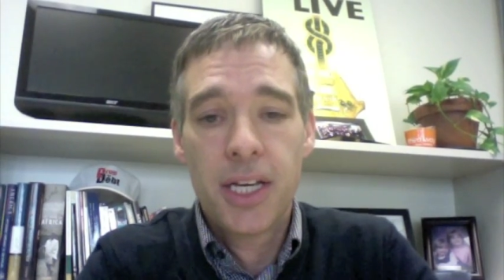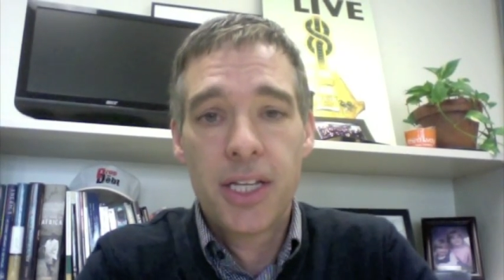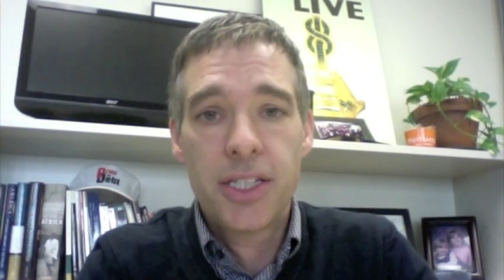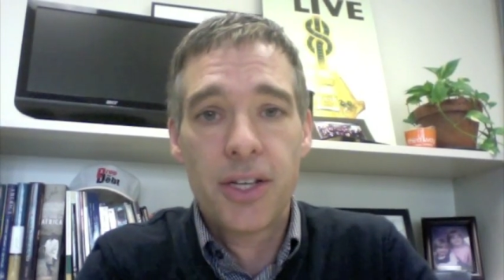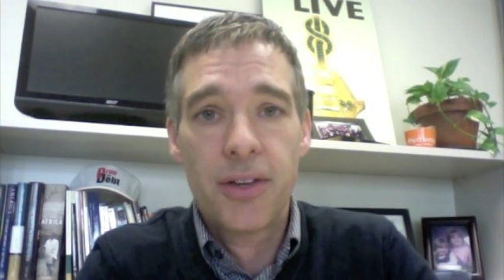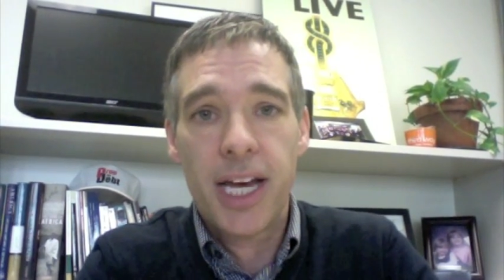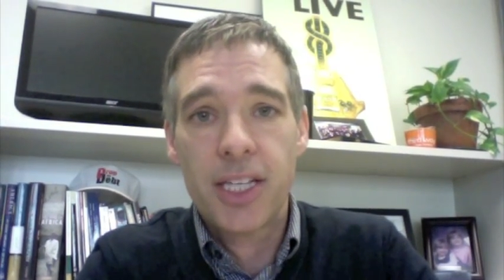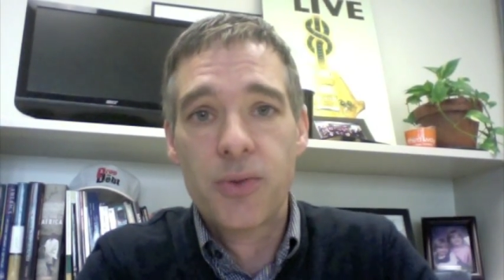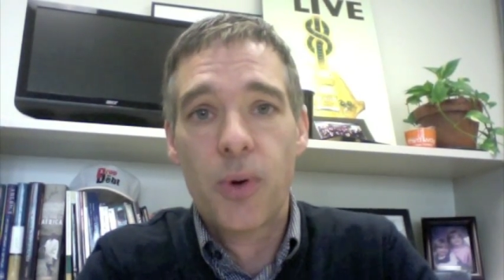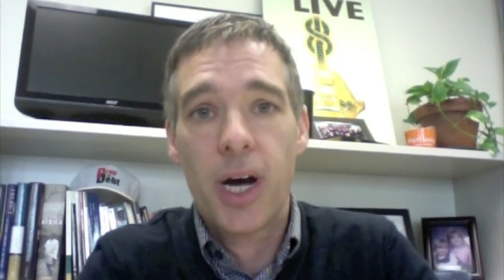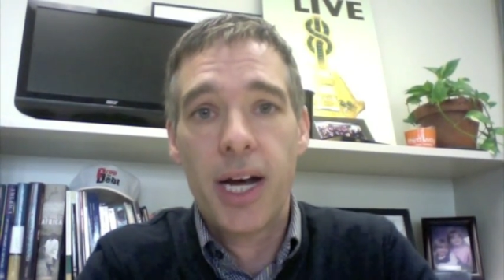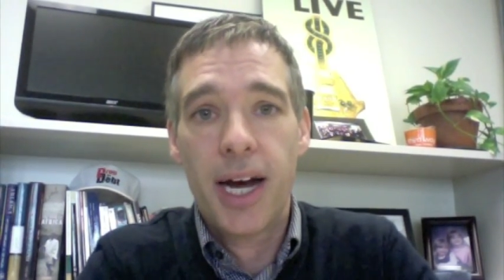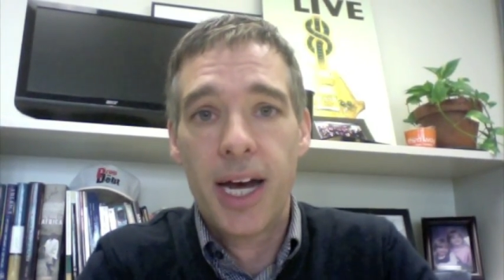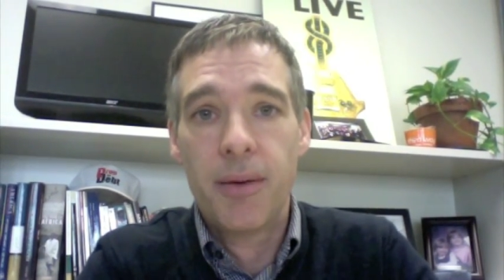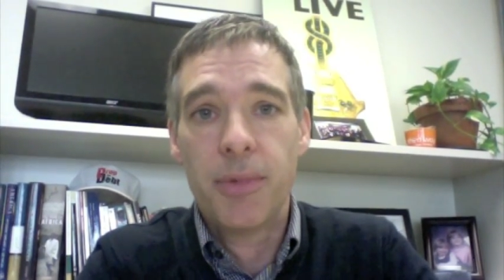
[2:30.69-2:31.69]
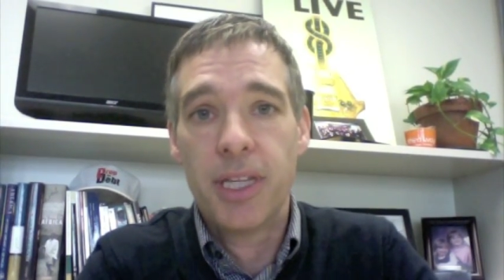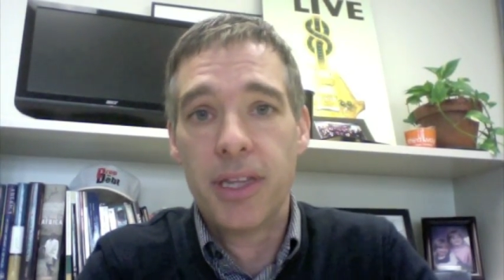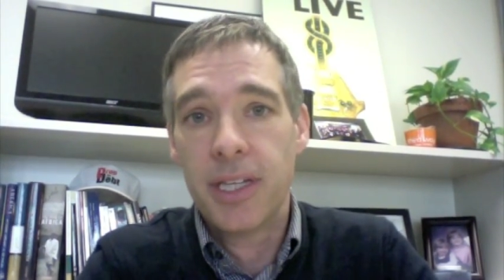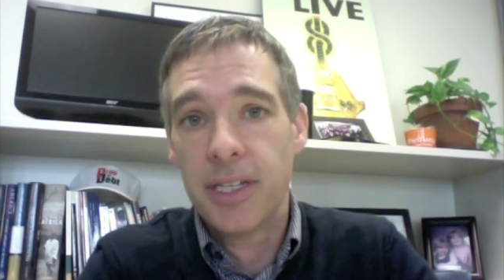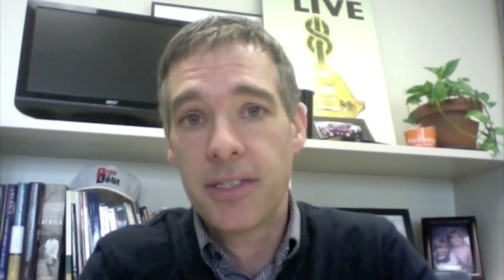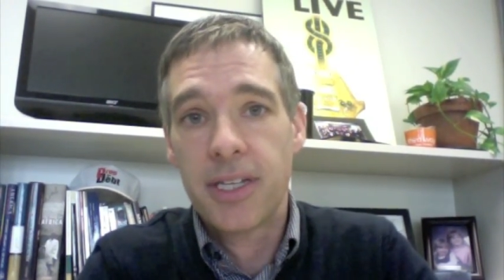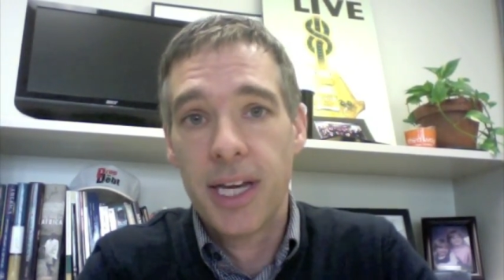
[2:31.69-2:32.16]
So that's why I'm in
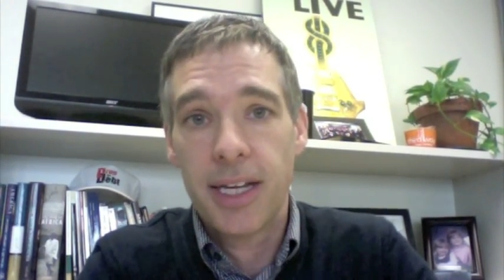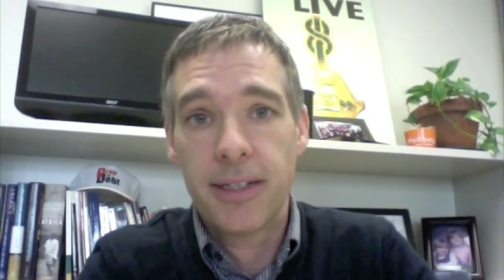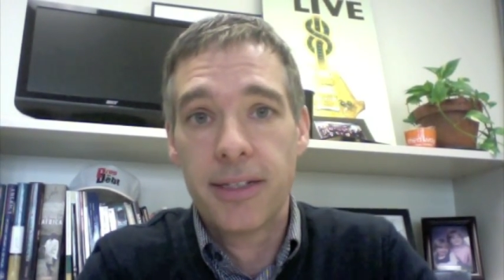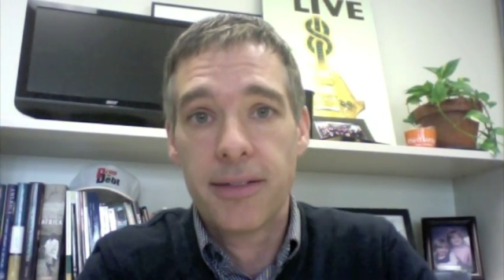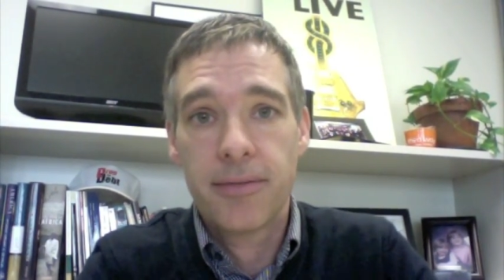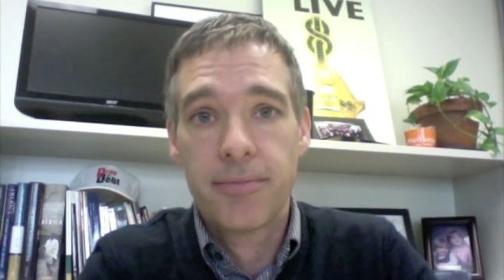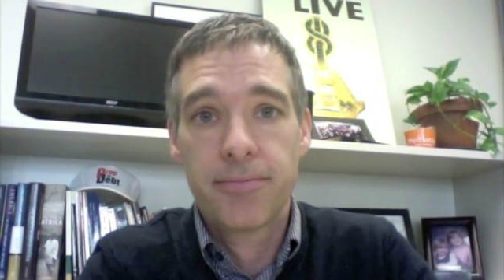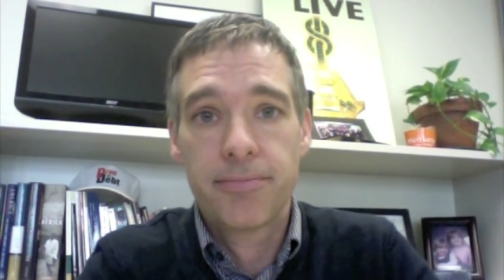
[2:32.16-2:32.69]
this, to end it.